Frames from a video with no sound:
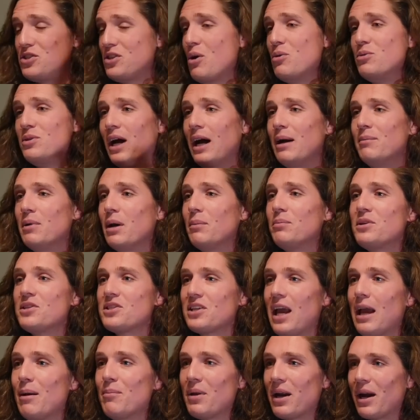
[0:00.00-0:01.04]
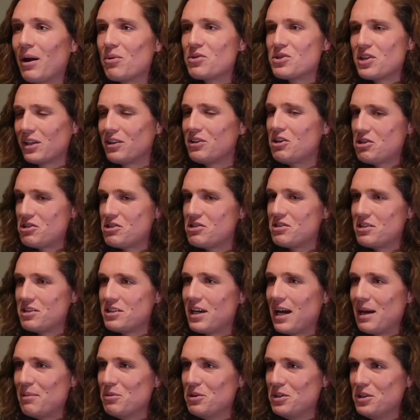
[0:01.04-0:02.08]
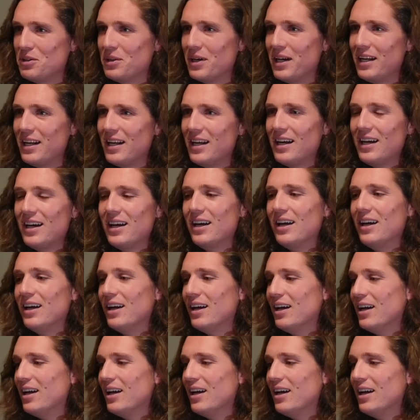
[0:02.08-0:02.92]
so timed up this game that I was like, this is the time to do Let's it. Let's go.